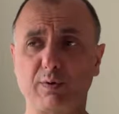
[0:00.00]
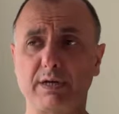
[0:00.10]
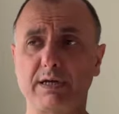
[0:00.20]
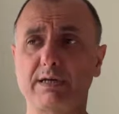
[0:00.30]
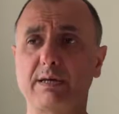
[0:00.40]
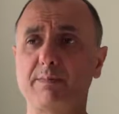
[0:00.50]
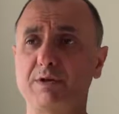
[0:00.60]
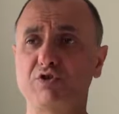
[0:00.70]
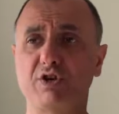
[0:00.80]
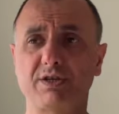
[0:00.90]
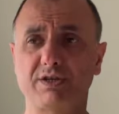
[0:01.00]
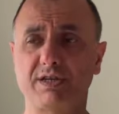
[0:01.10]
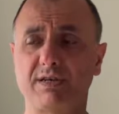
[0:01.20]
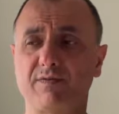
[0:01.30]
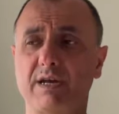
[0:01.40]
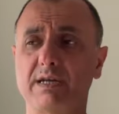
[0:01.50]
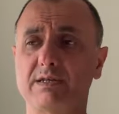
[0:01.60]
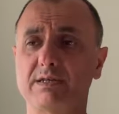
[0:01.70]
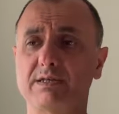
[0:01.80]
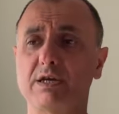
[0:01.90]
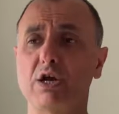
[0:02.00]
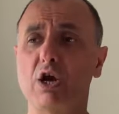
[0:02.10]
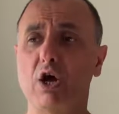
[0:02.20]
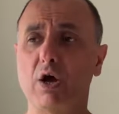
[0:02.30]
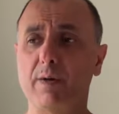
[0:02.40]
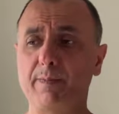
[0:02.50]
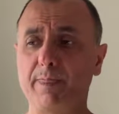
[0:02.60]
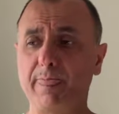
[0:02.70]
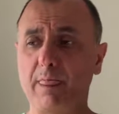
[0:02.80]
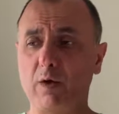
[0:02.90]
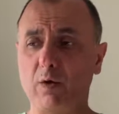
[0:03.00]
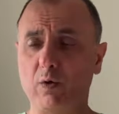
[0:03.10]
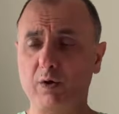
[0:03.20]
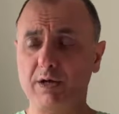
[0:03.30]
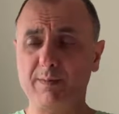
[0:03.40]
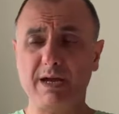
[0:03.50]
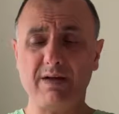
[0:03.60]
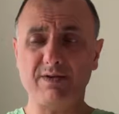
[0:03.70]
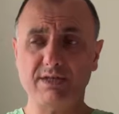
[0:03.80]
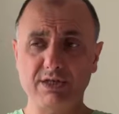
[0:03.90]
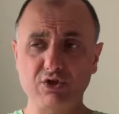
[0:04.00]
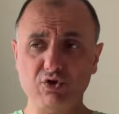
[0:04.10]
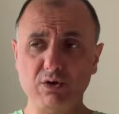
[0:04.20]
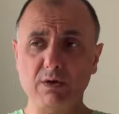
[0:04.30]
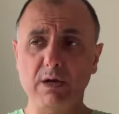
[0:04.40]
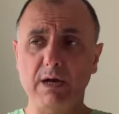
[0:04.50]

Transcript: bleed, meningitis, encephalitis, or he may have a seizure,